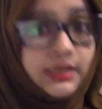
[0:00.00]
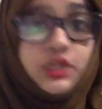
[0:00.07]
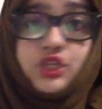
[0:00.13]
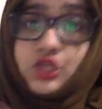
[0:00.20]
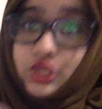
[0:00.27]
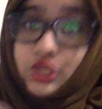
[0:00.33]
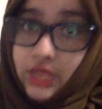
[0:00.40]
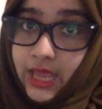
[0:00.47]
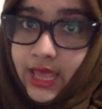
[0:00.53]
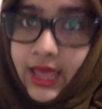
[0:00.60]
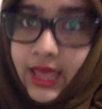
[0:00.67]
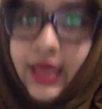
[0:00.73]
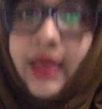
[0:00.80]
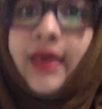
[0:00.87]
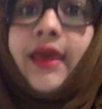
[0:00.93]
share
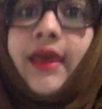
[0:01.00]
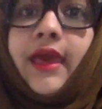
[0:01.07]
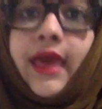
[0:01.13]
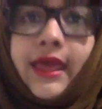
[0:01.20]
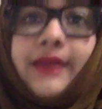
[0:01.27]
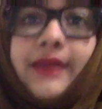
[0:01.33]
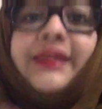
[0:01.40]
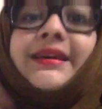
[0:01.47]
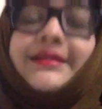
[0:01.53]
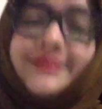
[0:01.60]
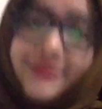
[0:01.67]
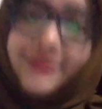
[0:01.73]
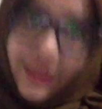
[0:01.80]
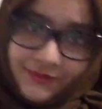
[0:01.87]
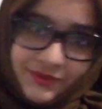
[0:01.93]
and
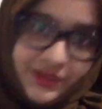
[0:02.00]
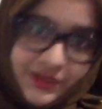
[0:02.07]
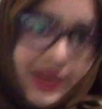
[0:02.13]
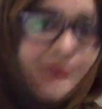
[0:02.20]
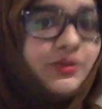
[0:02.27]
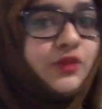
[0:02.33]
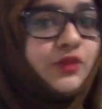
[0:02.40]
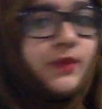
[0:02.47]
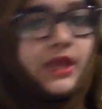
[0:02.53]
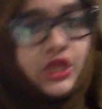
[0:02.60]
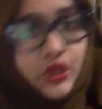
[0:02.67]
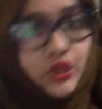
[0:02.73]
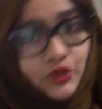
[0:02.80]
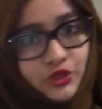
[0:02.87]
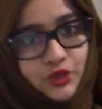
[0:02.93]
subscribe to my
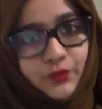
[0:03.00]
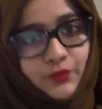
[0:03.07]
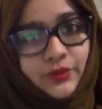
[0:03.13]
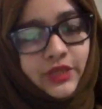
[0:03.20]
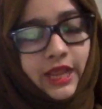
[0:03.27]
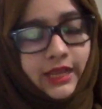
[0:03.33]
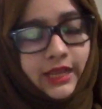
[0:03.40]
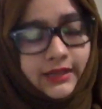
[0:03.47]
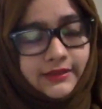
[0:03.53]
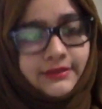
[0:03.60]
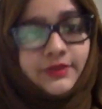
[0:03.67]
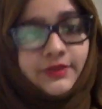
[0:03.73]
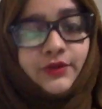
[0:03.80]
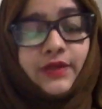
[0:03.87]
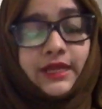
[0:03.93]
YouTube channel
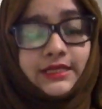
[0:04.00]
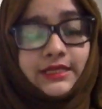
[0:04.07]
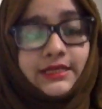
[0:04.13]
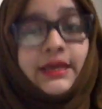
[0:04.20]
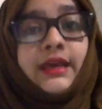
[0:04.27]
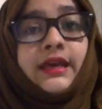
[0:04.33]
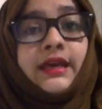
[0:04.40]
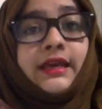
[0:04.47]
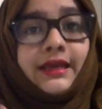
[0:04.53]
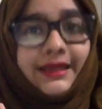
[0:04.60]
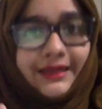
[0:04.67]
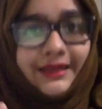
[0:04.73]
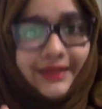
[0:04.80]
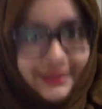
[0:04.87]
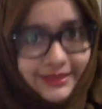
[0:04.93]
so that
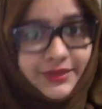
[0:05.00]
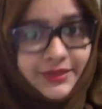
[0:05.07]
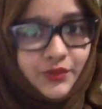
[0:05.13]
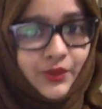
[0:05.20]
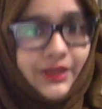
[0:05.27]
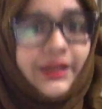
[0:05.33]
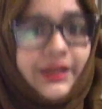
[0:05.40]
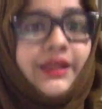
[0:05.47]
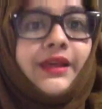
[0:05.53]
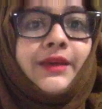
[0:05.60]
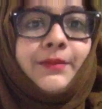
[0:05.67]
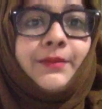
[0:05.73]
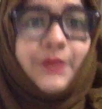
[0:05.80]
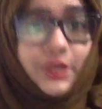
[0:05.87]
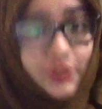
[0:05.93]
this will
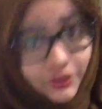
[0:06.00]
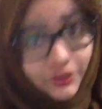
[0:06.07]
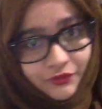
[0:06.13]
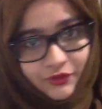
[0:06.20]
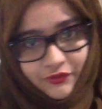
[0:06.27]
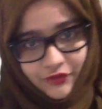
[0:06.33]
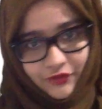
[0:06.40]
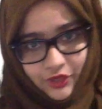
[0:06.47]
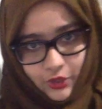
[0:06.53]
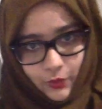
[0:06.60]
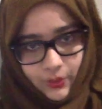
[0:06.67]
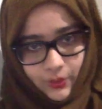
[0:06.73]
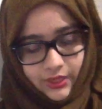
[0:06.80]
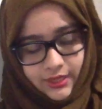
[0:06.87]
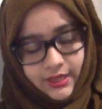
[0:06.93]
be useful for you
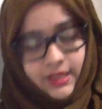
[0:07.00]
all.